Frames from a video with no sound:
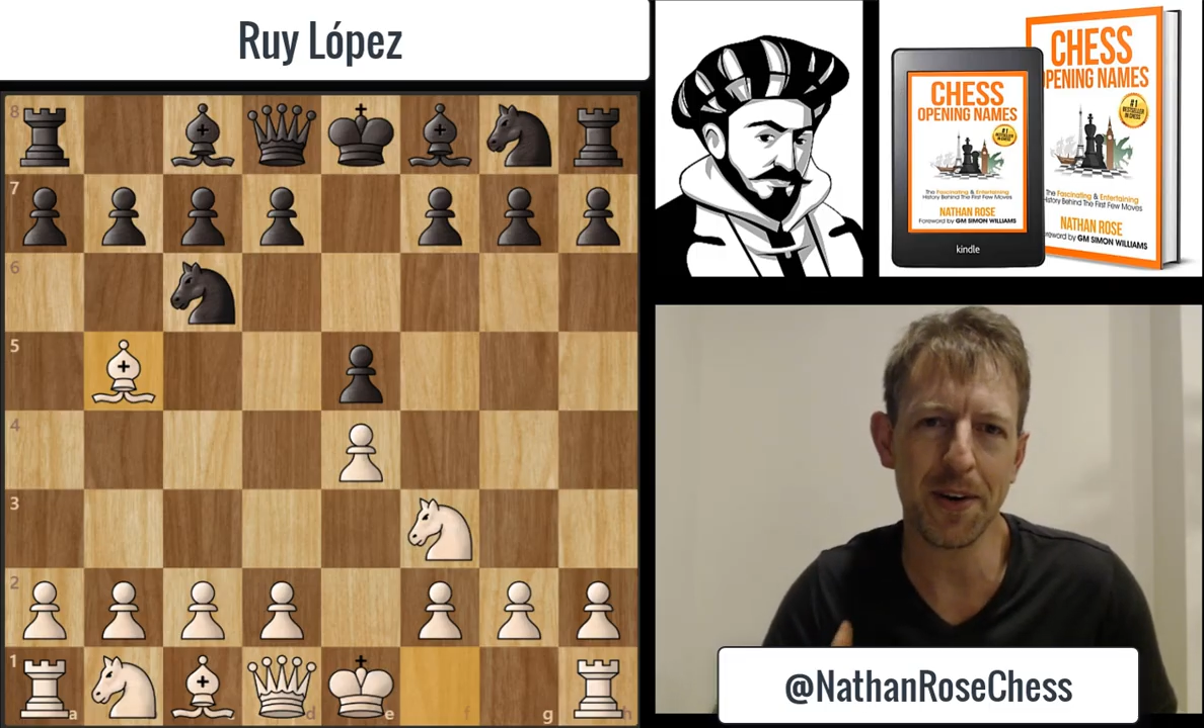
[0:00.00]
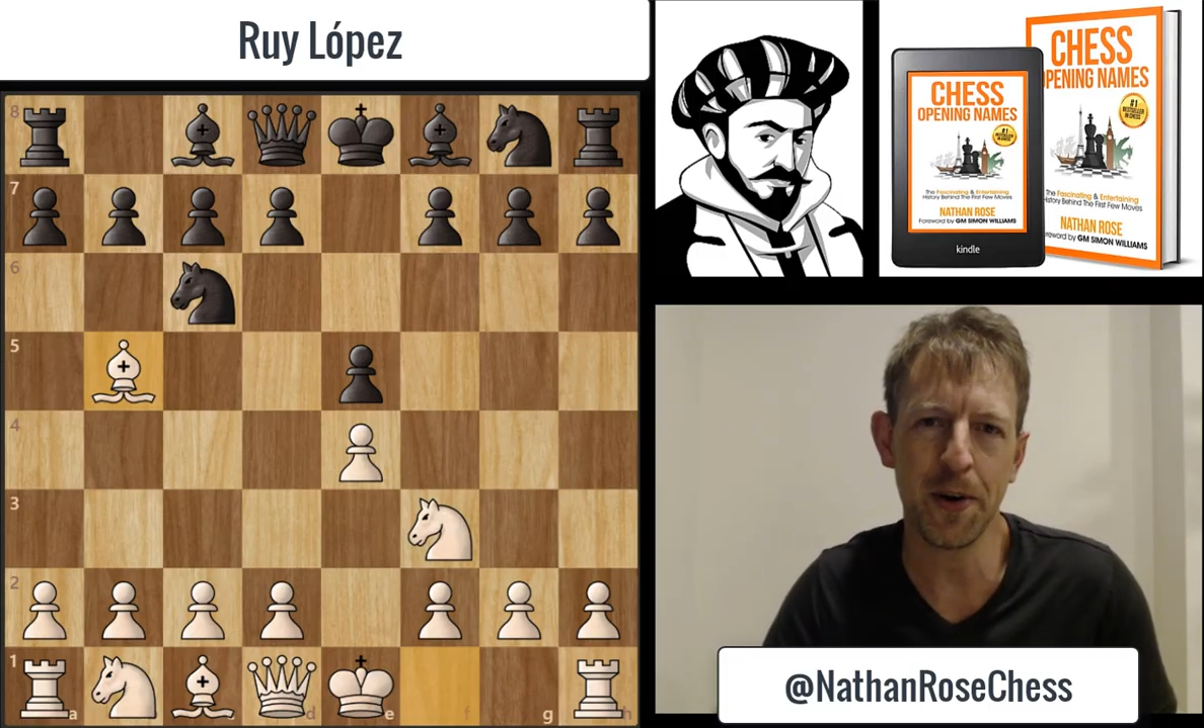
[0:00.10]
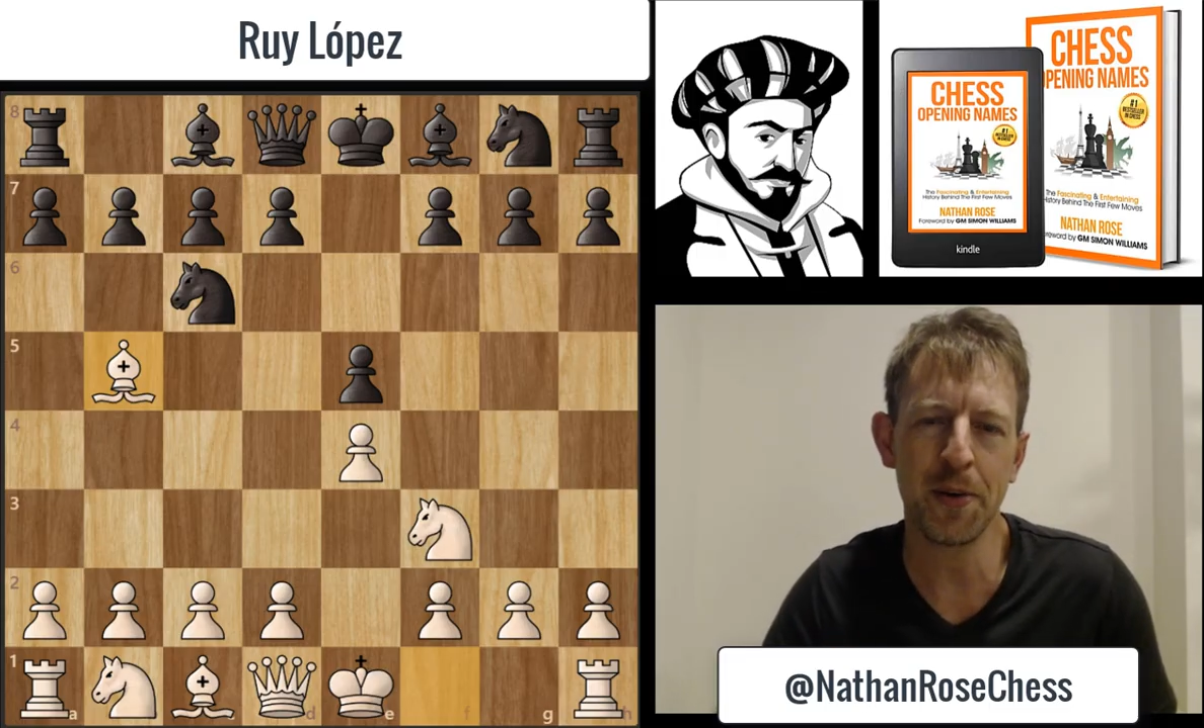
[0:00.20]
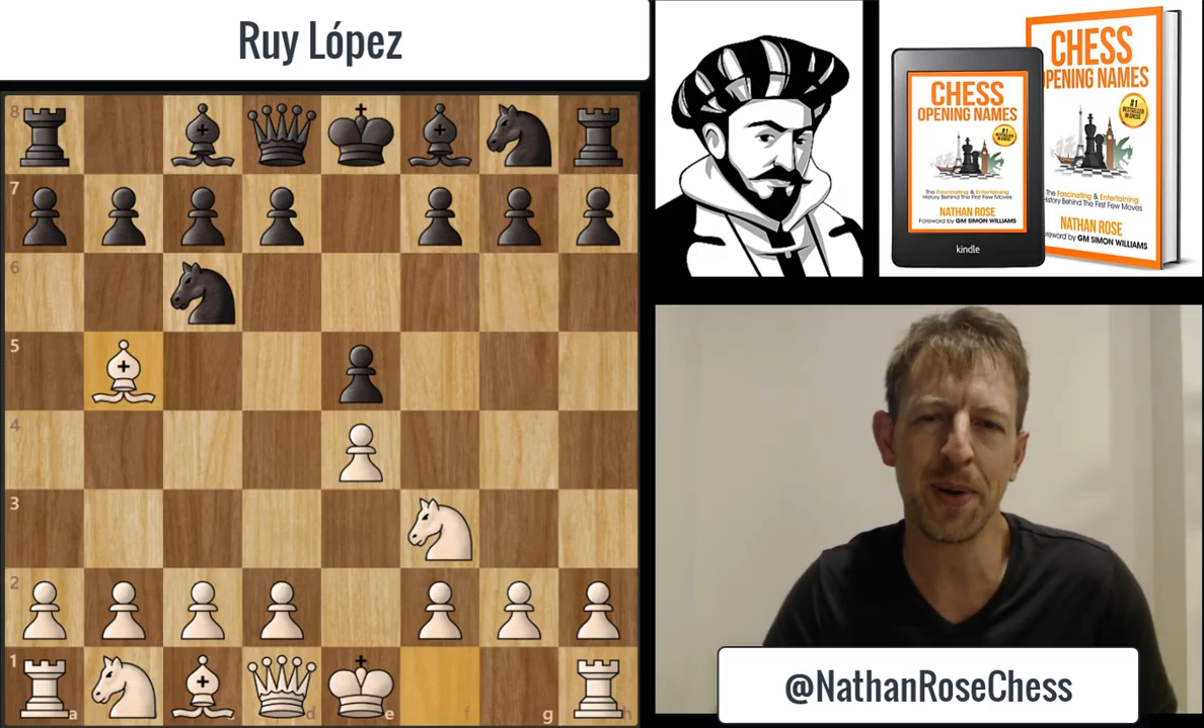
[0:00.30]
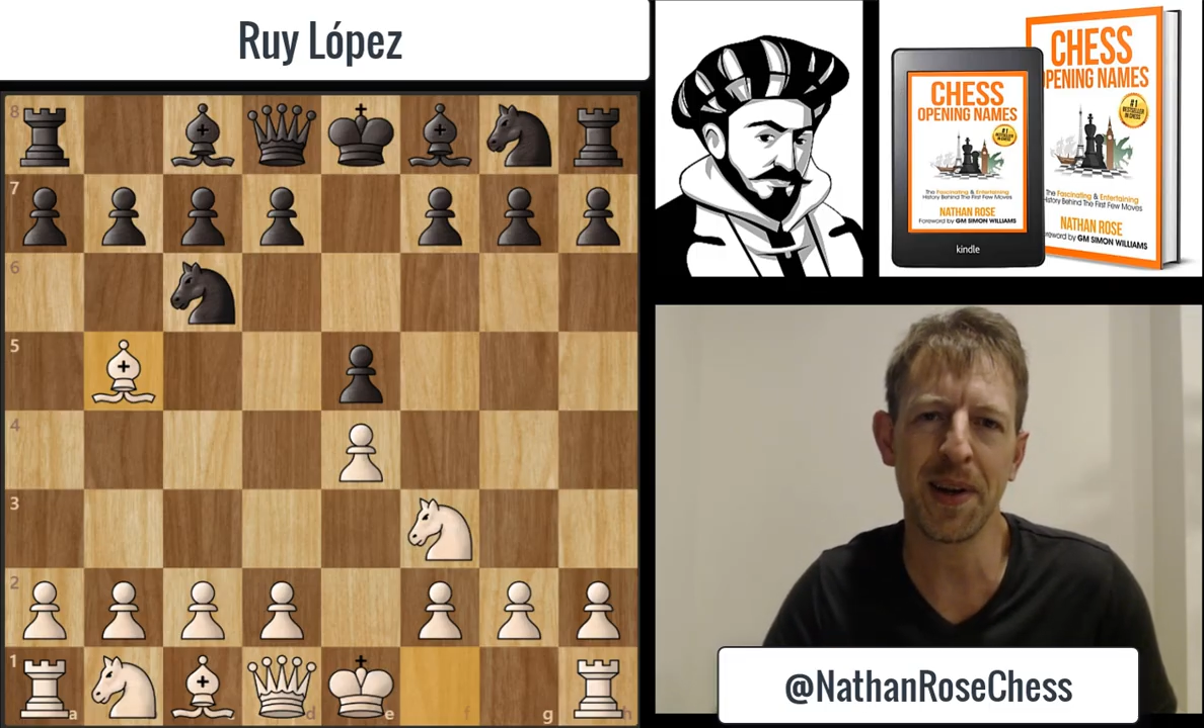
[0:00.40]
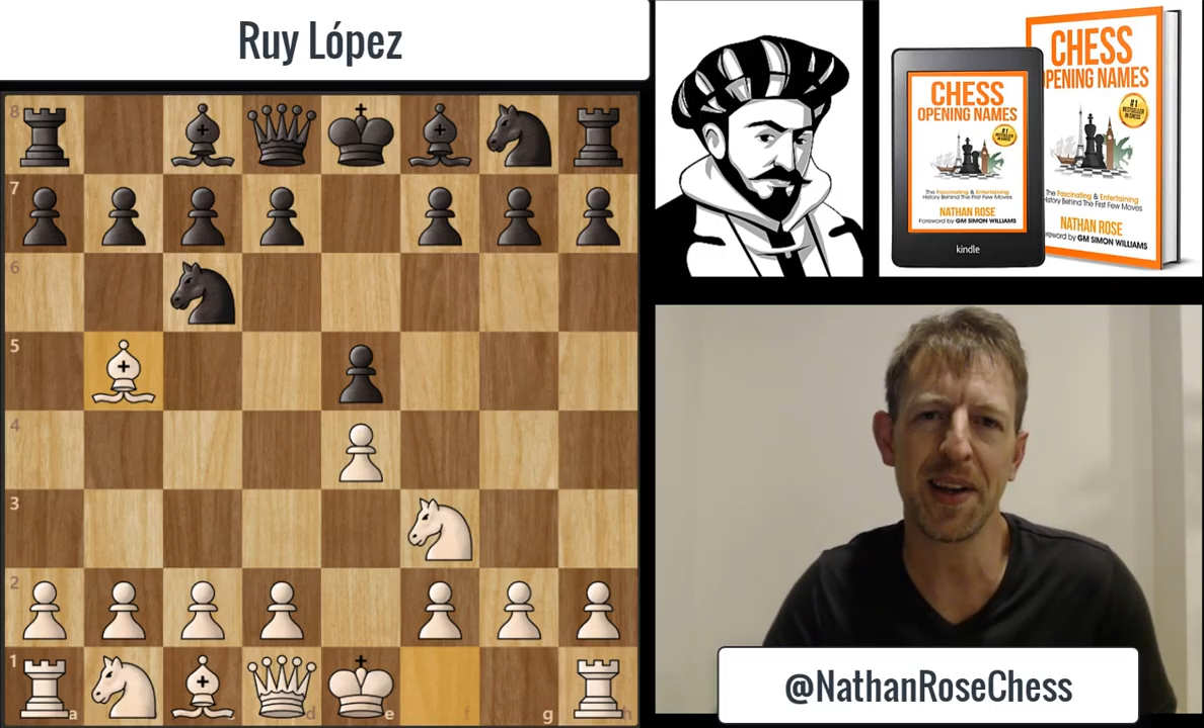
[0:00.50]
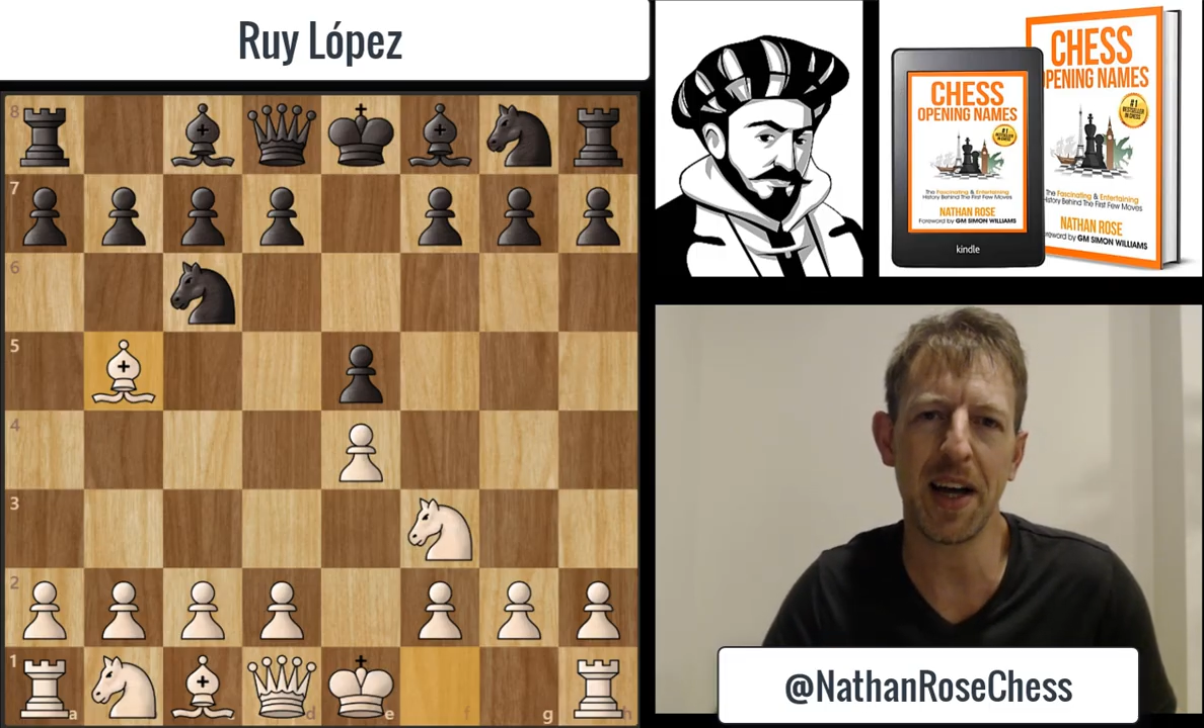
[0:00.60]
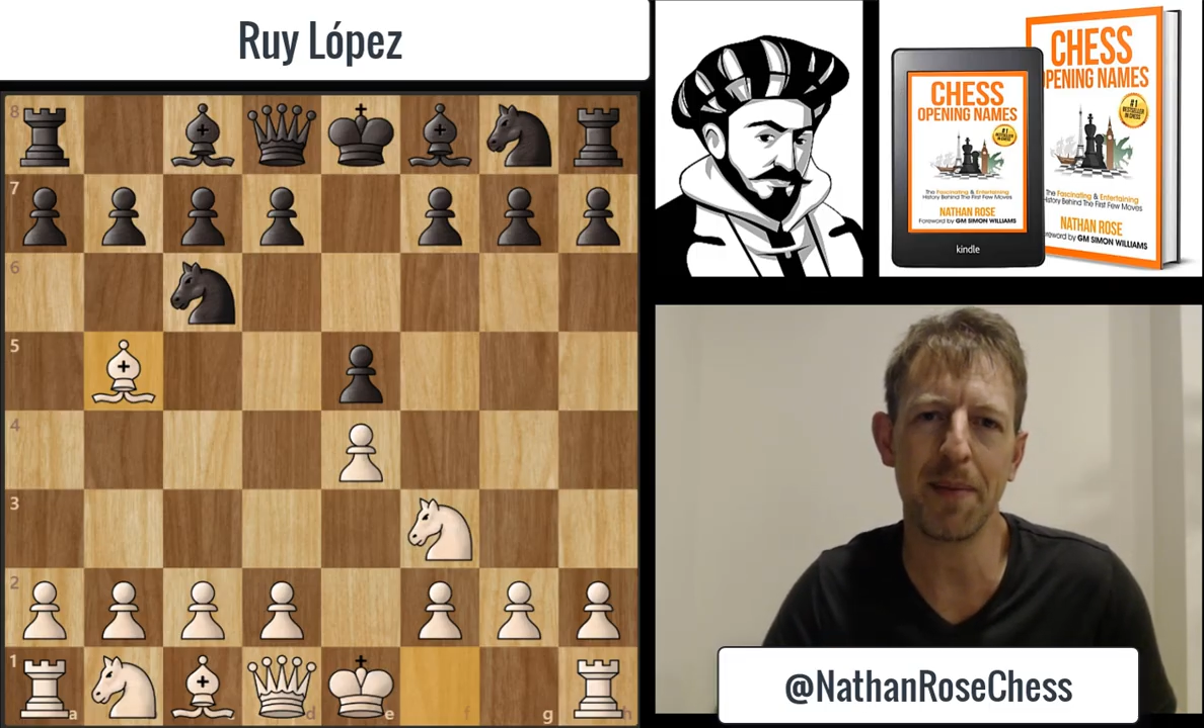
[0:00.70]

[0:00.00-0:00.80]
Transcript: notable